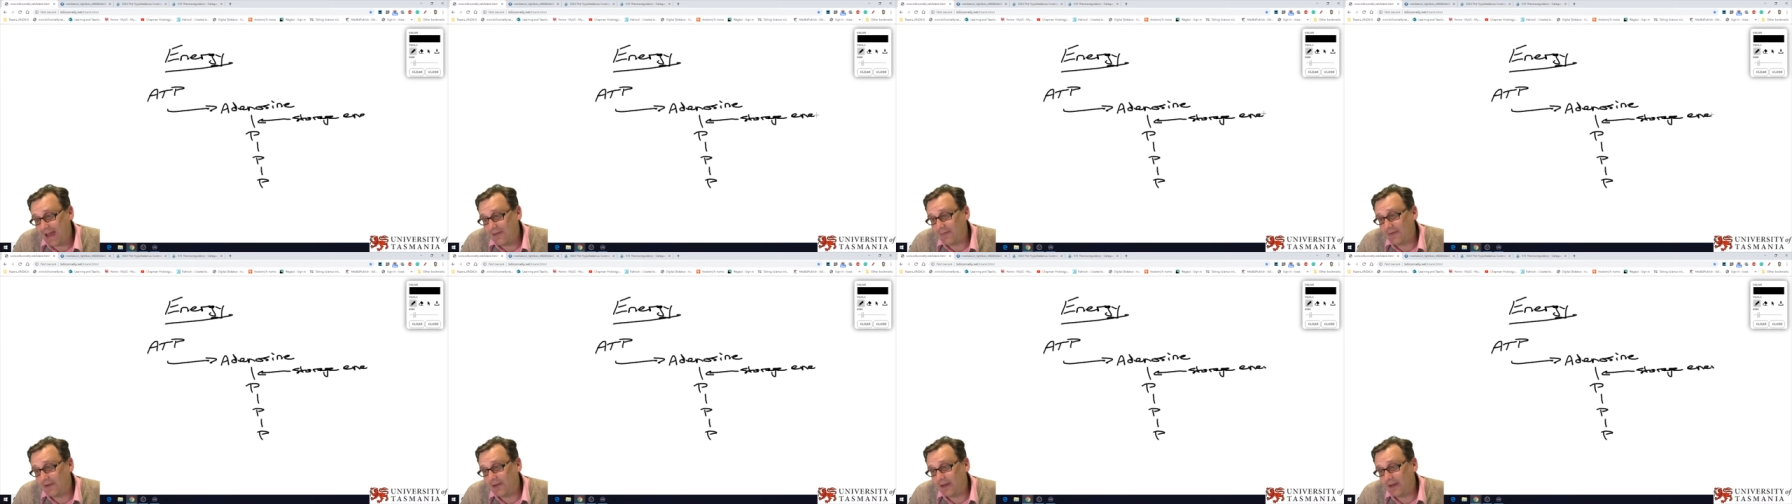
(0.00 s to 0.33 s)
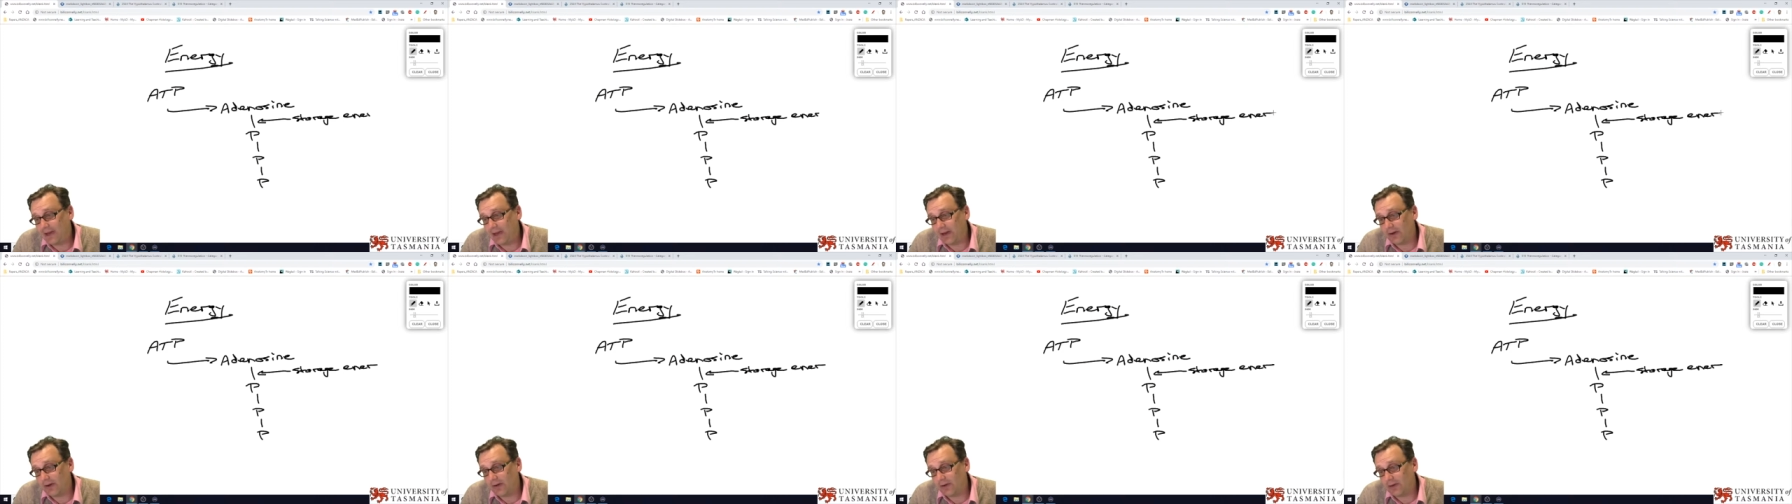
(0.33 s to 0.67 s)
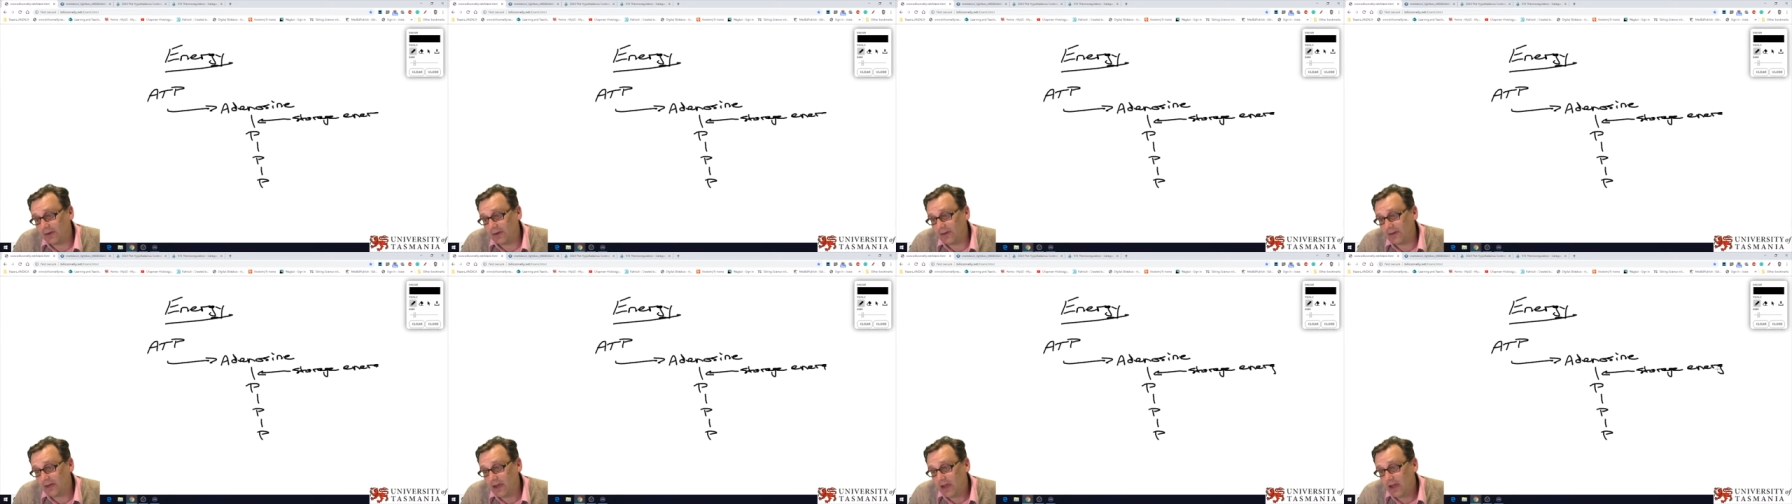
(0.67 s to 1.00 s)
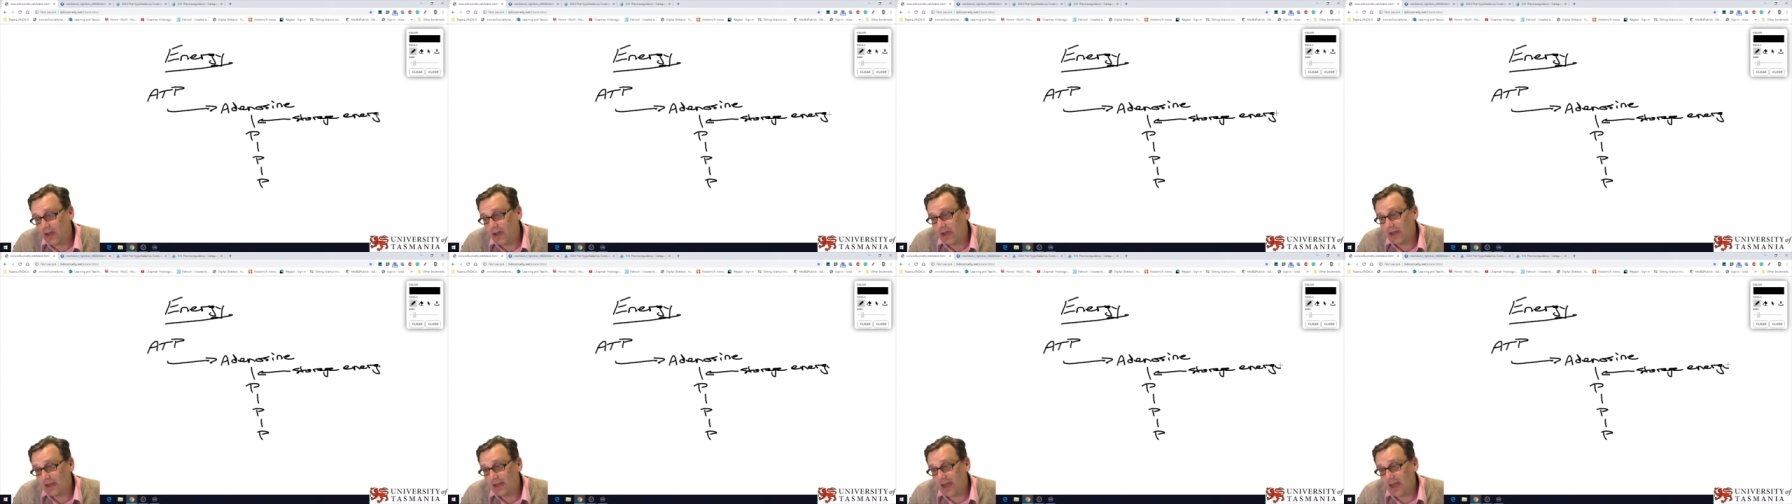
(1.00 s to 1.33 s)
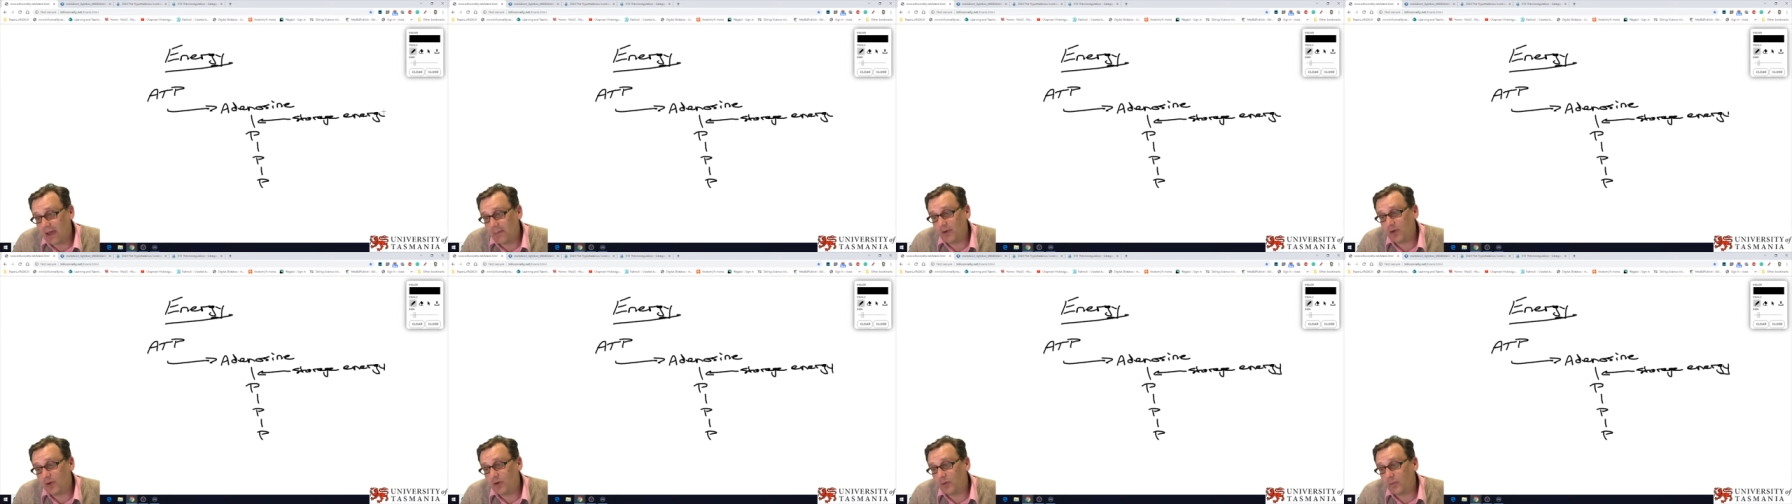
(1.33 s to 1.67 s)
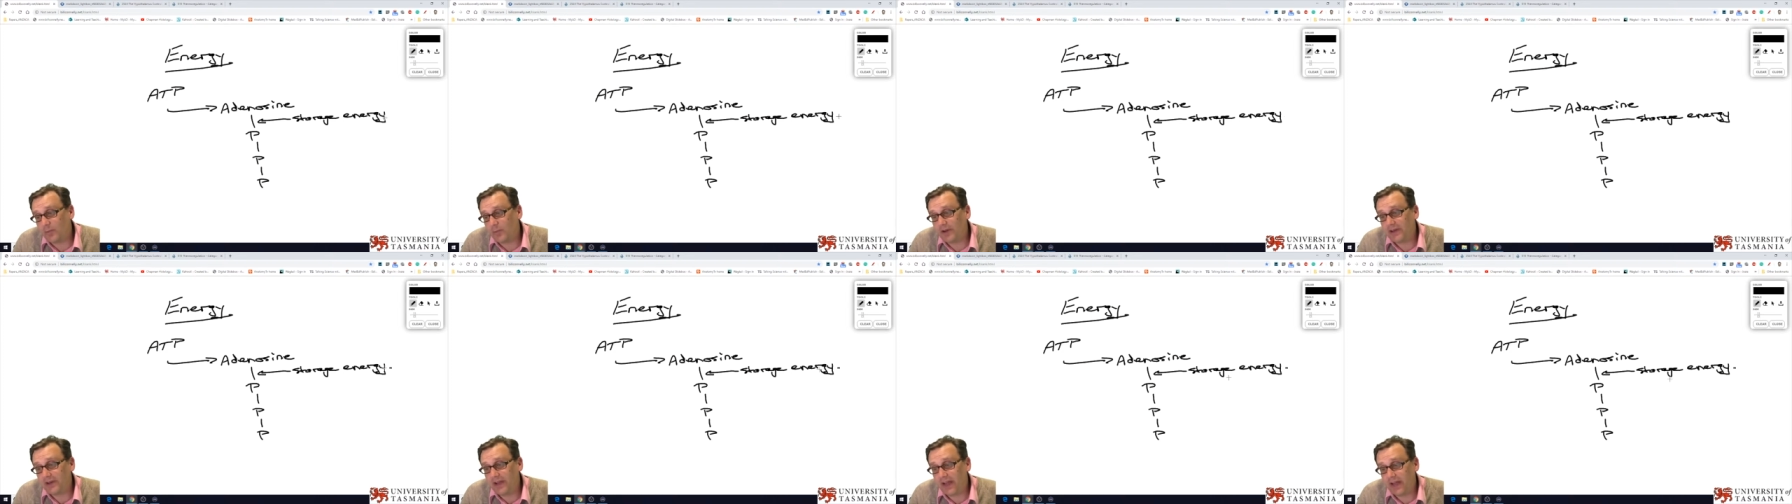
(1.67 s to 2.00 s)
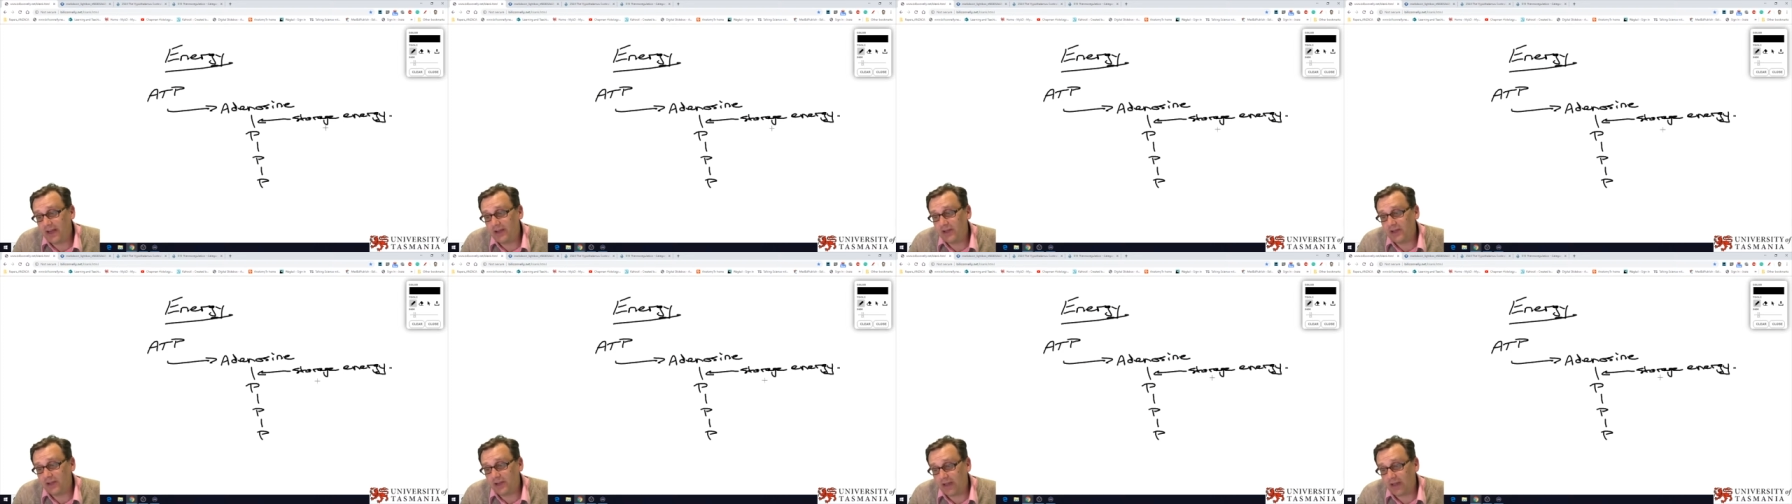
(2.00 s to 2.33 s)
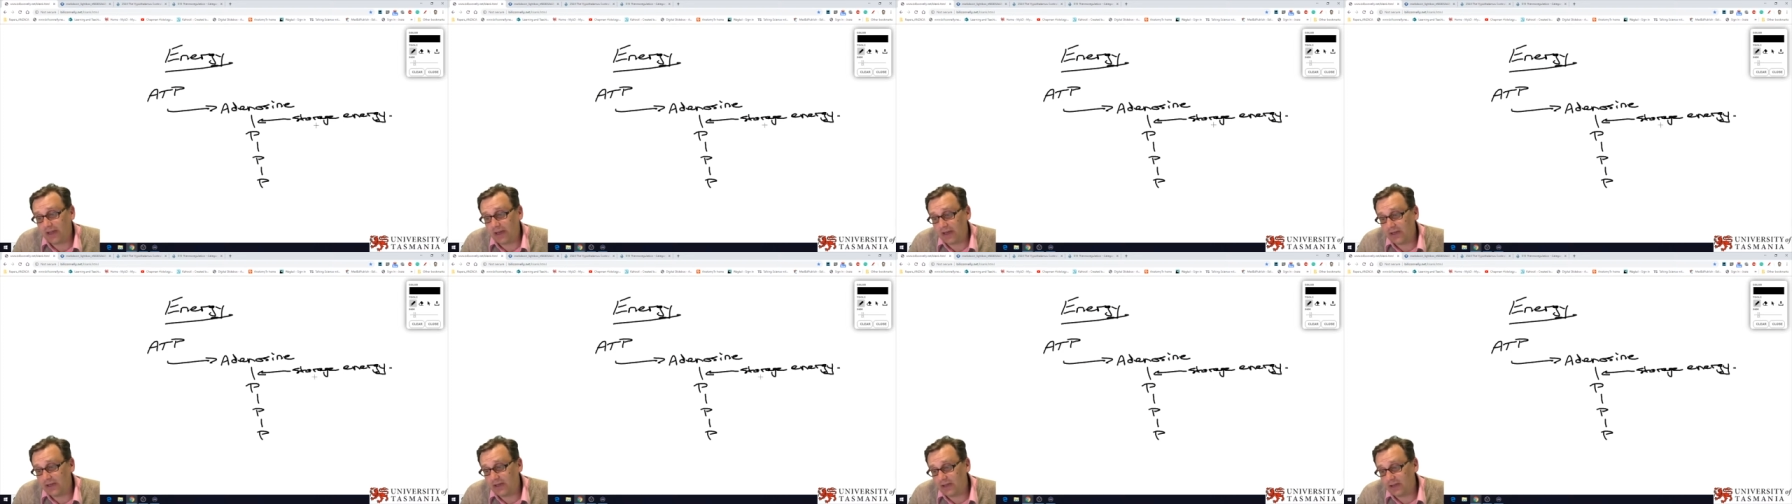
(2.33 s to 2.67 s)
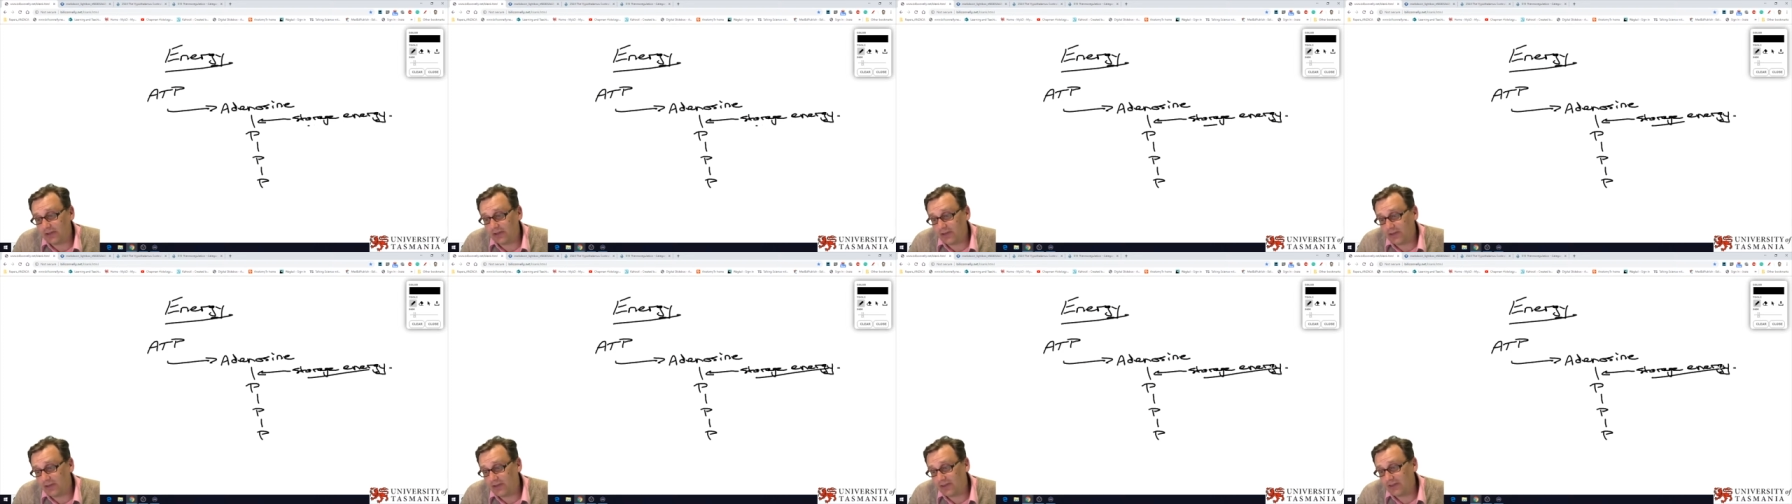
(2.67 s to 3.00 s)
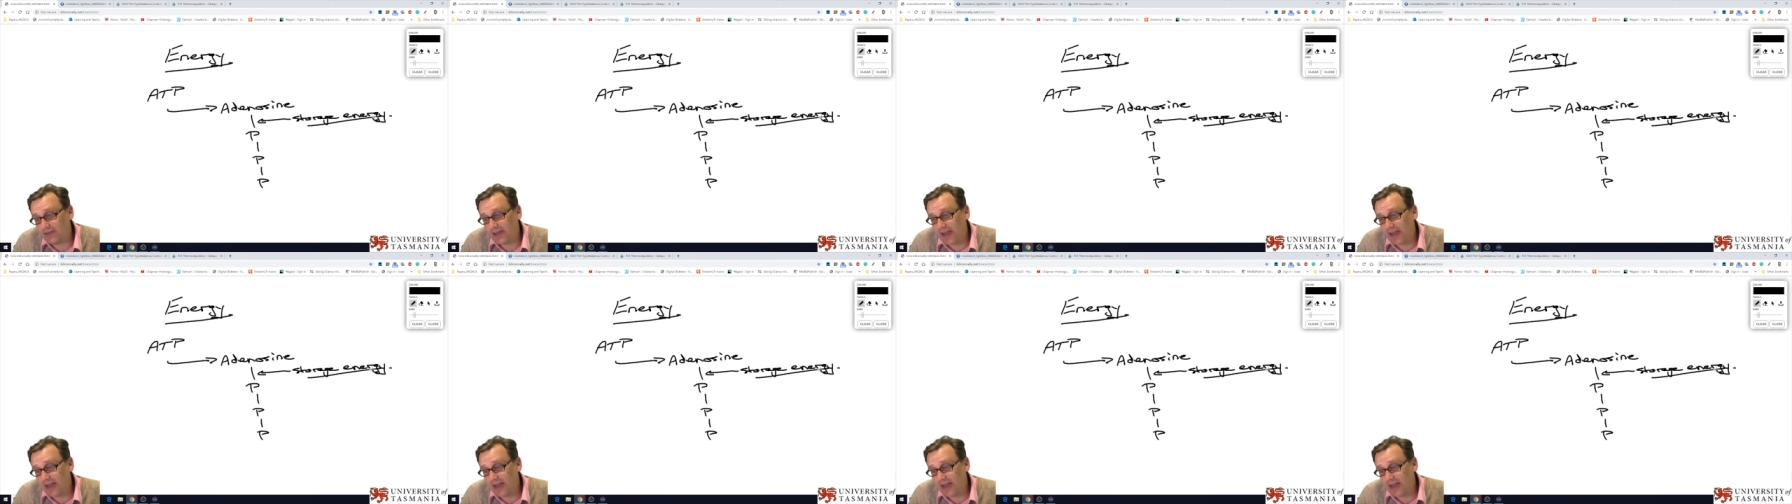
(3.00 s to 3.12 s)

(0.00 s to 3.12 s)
have in here is chemical potential energy.